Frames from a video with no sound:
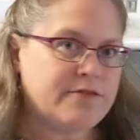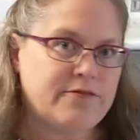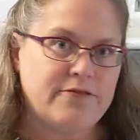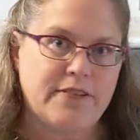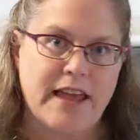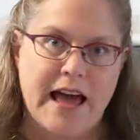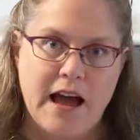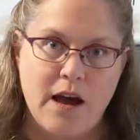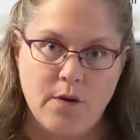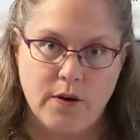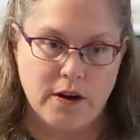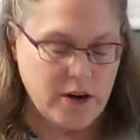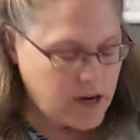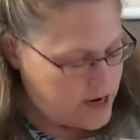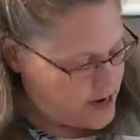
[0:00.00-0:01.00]
a
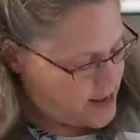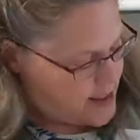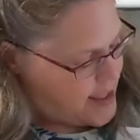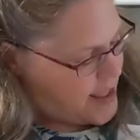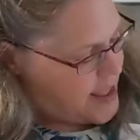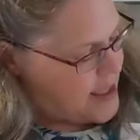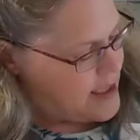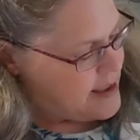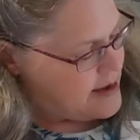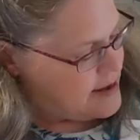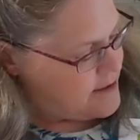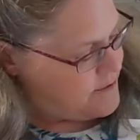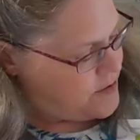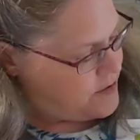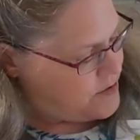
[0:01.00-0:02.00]
flower, and
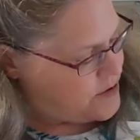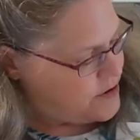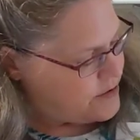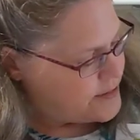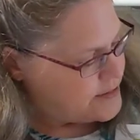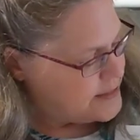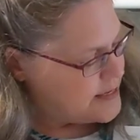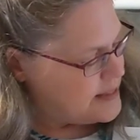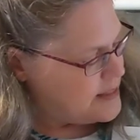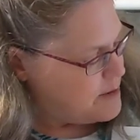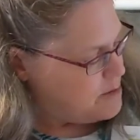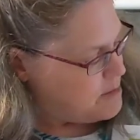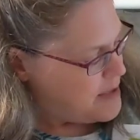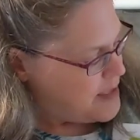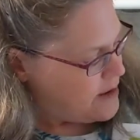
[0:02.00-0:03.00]
if you notice in
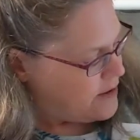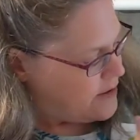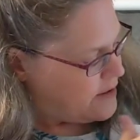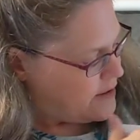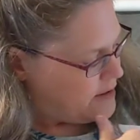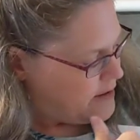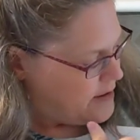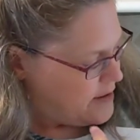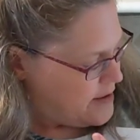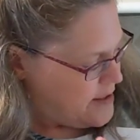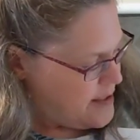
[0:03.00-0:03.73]
the middle,